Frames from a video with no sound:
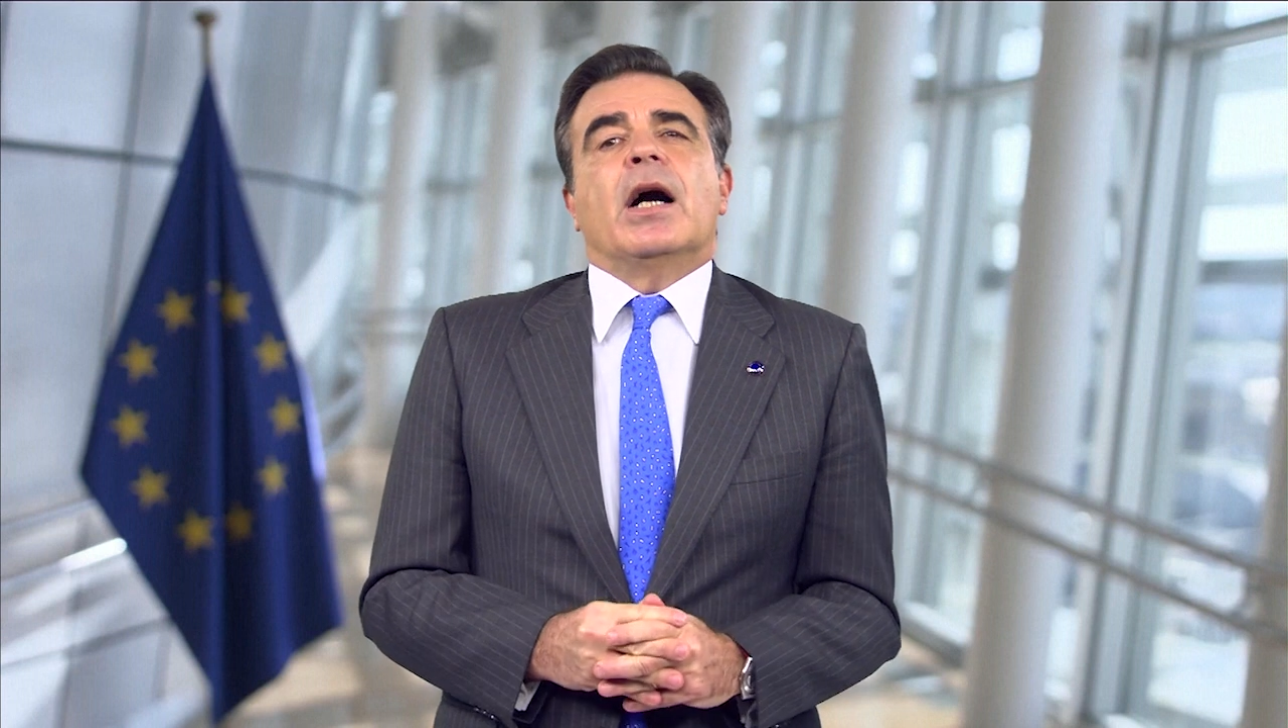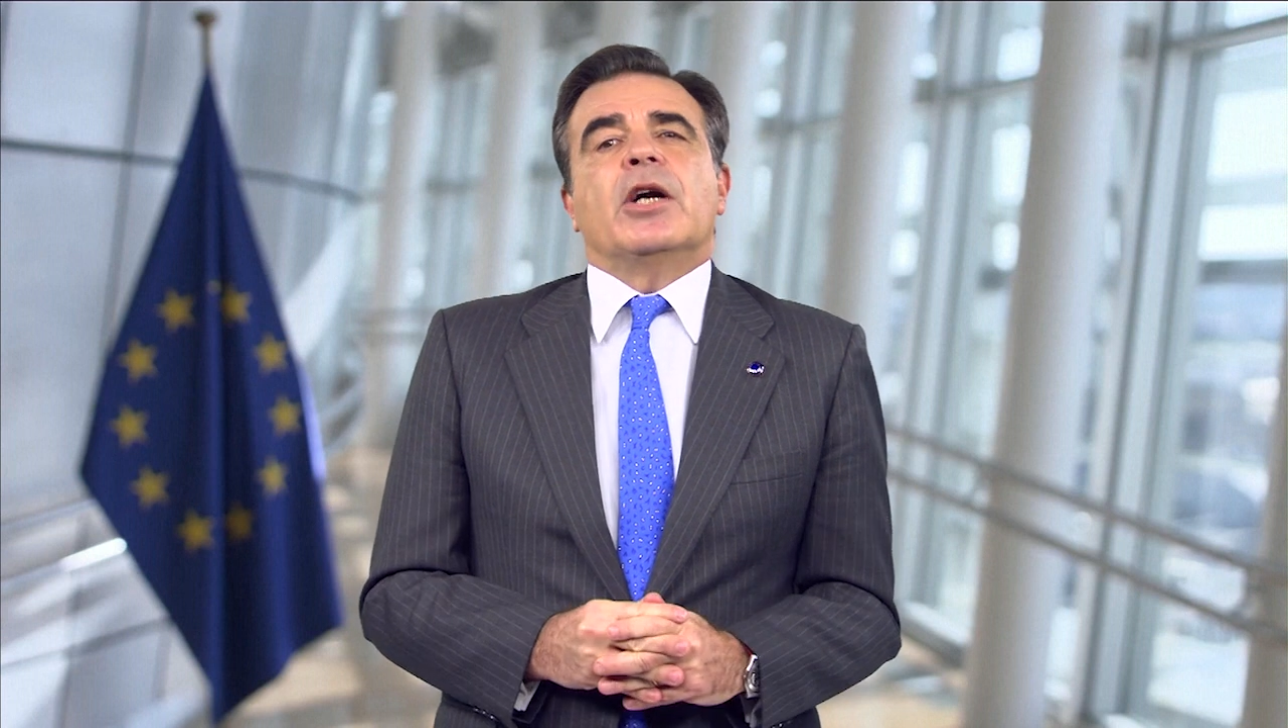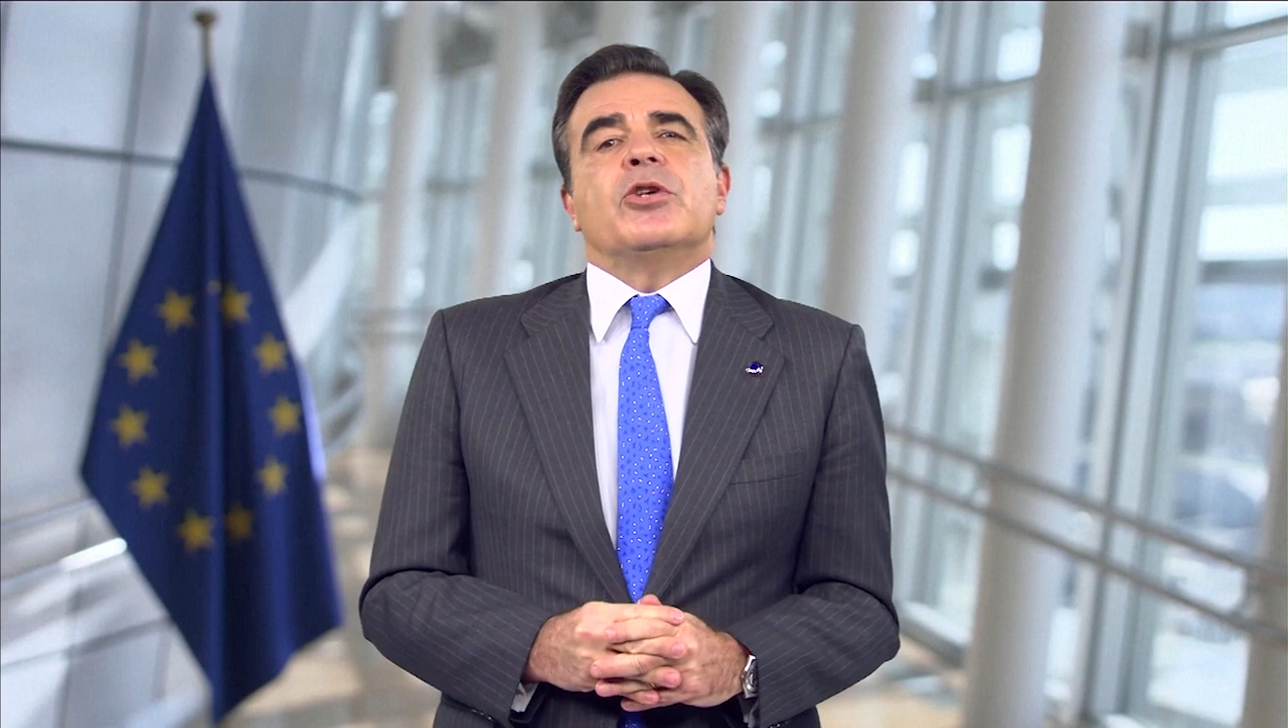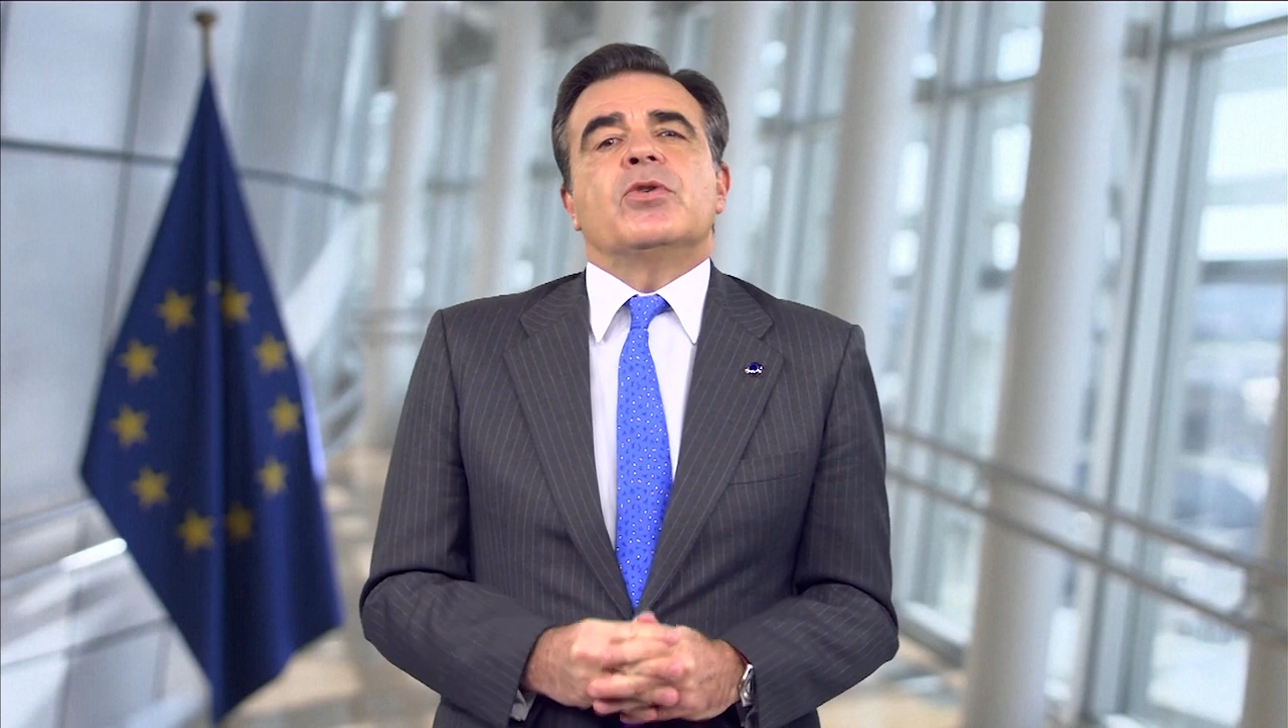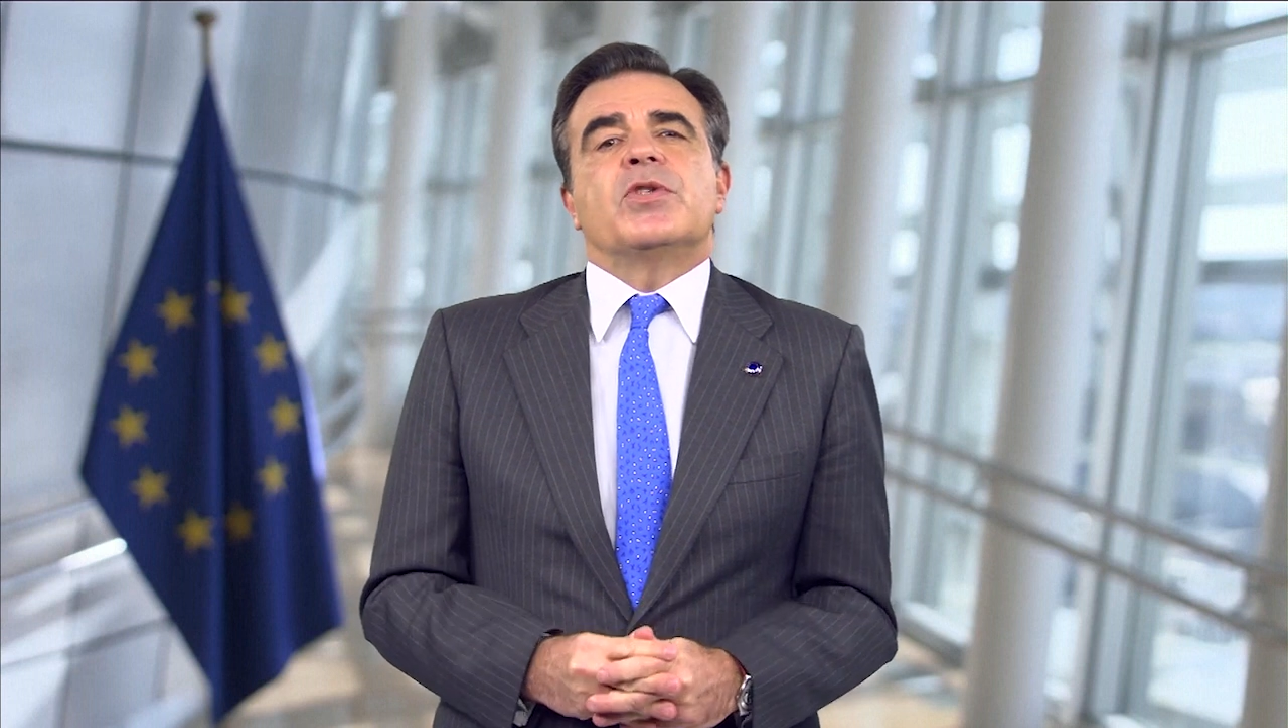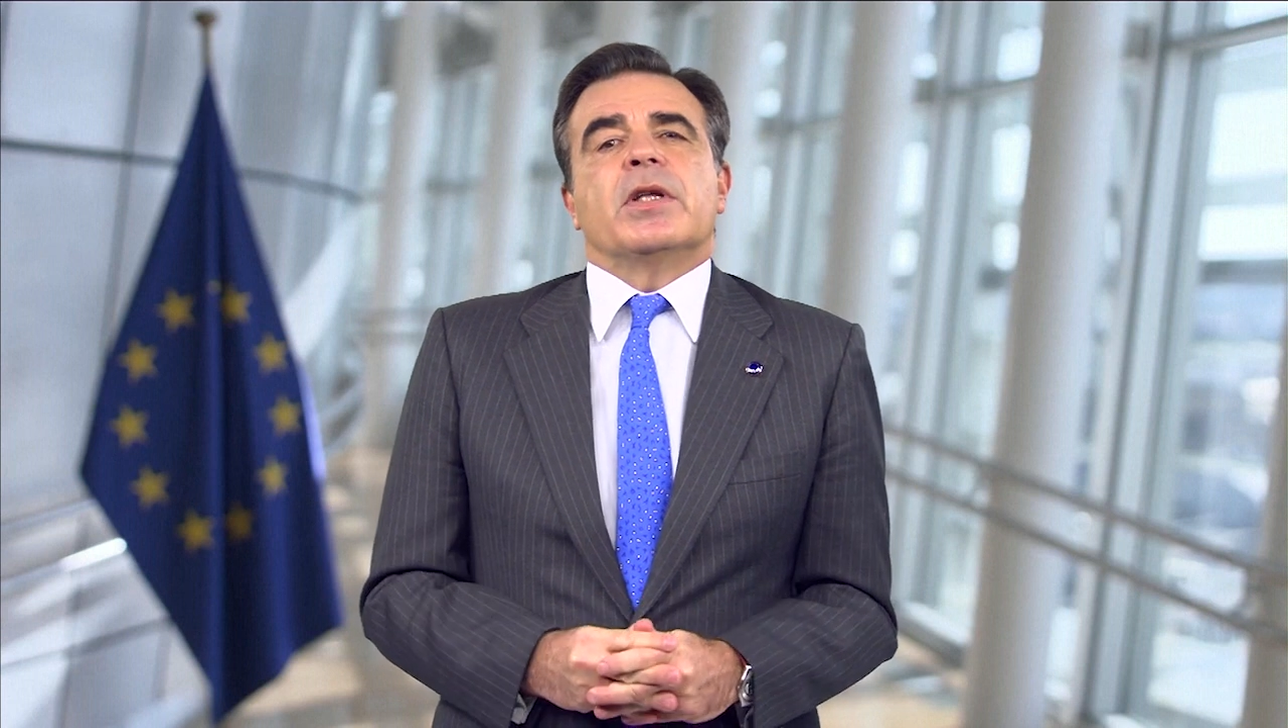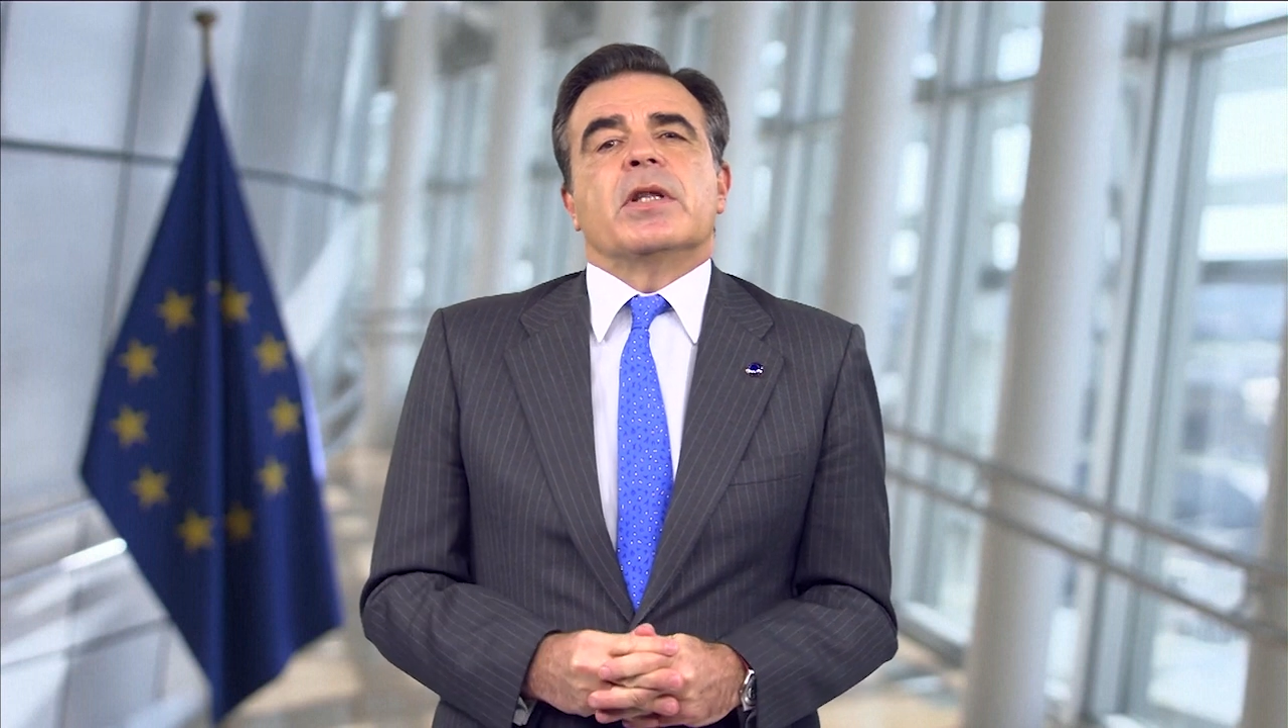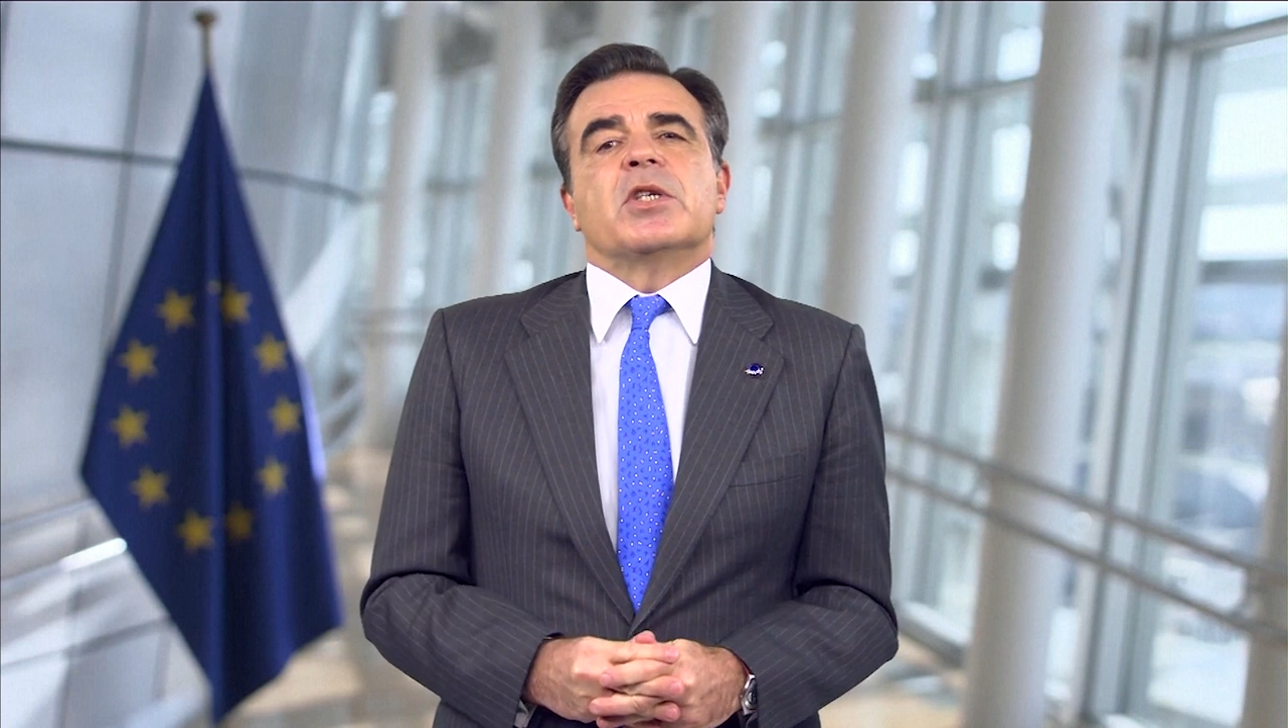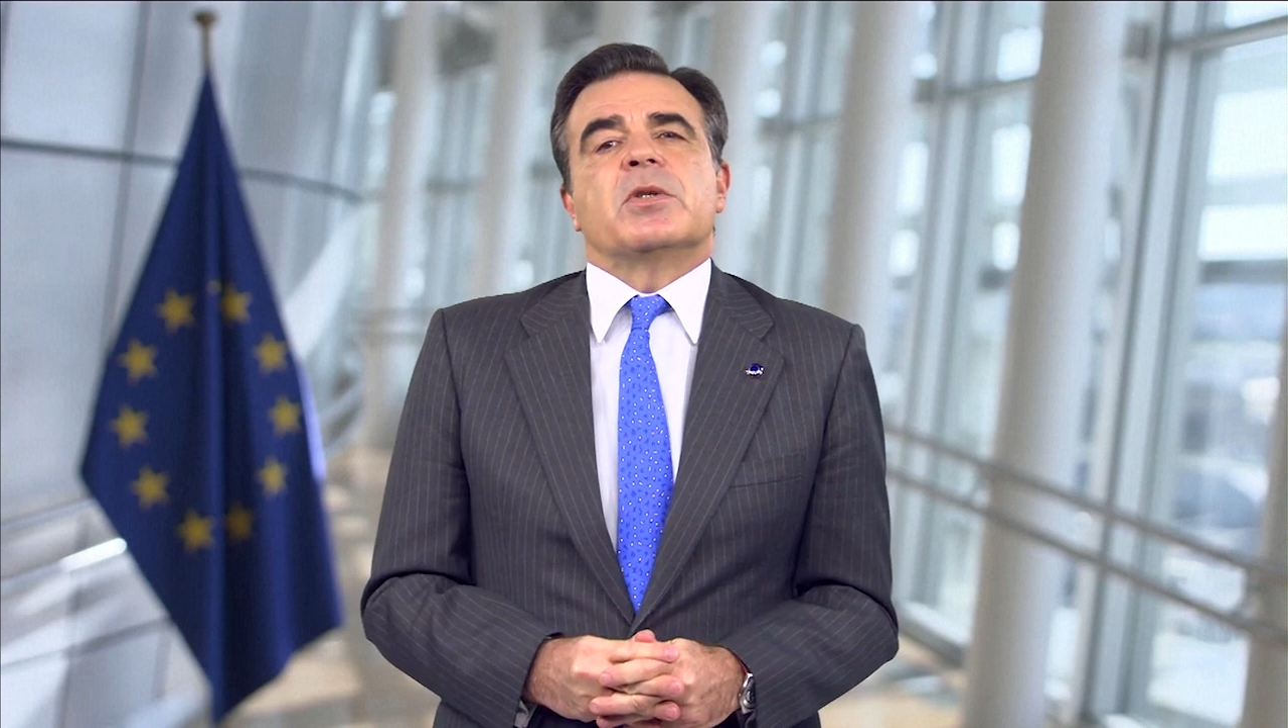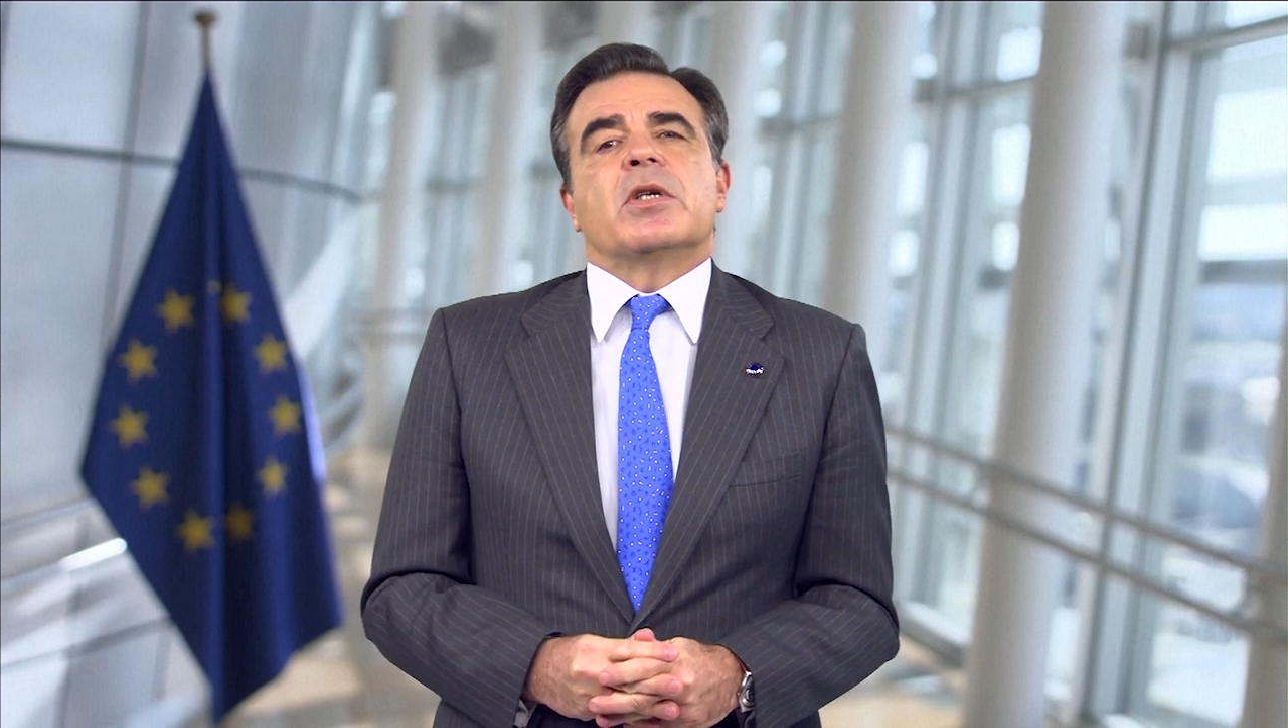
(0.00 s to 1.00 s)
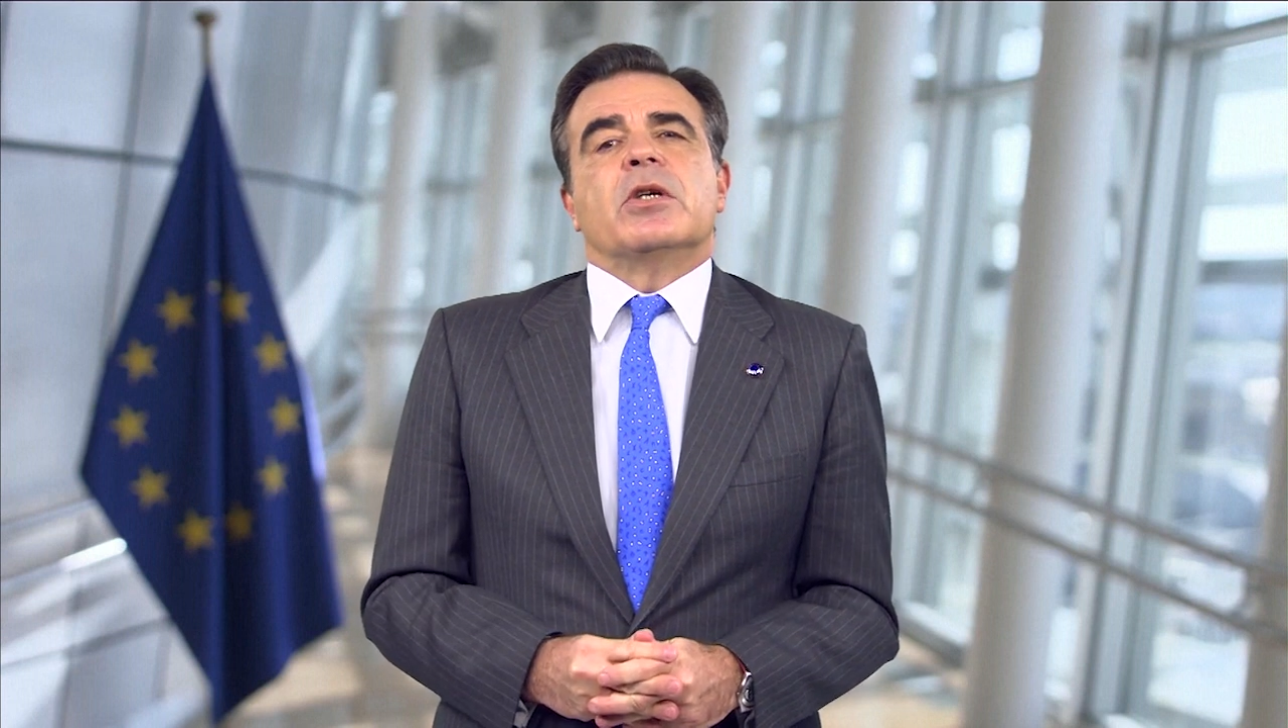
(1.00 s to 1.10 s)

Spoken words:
are using these